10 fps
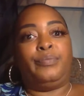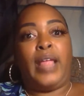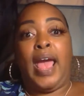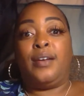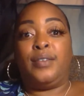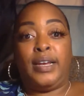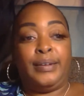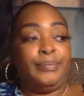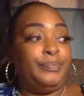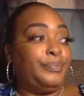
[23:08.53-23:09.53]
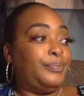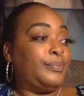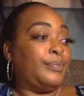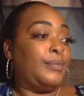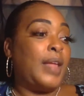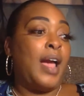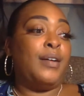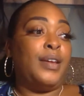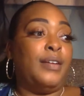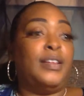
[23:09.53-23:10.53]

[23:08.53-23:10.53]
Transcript: I don't know.